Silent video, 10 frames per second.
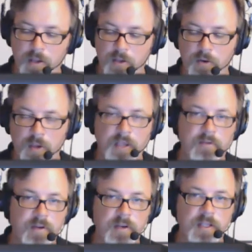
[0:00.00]
you can
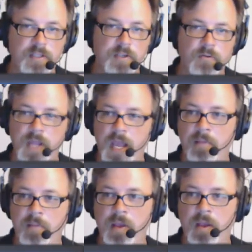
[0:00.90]
give it its own
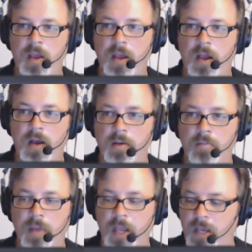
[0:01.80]
name
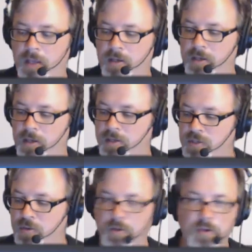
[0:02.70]
um, and uh,
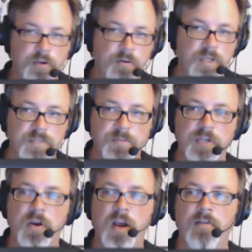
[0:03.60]
store it to USB
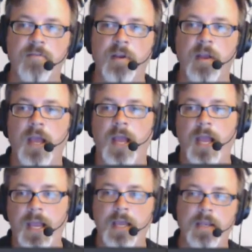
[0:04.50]
drive.
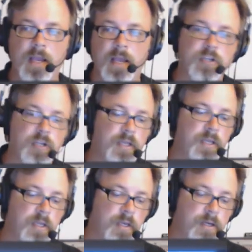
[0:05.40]
And
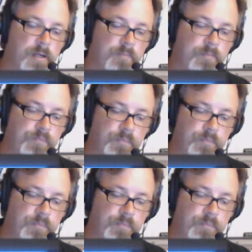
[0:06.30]
actually, um,